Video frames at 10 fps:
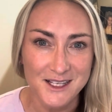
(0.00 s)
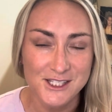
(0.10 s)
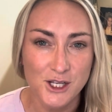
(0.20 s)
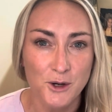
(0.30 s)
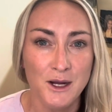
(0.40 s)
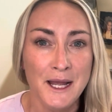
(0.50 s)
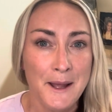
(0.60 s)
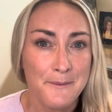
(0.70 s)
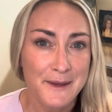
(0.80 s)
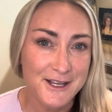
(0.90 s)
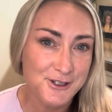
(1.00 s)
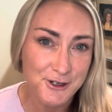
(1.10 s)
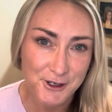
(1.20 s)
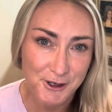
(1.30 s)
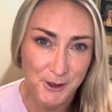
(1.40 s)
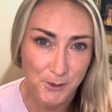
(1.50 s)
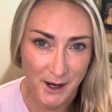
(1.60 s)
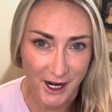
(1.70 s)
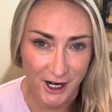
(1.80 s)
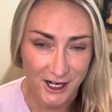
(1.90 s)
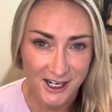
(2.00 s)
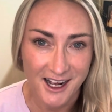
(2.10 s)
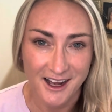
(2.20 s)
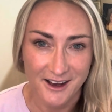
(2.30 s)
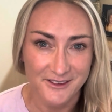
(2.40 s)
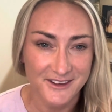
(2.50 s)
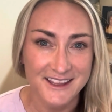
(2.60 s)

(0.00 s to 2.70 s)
So make sure you're aware of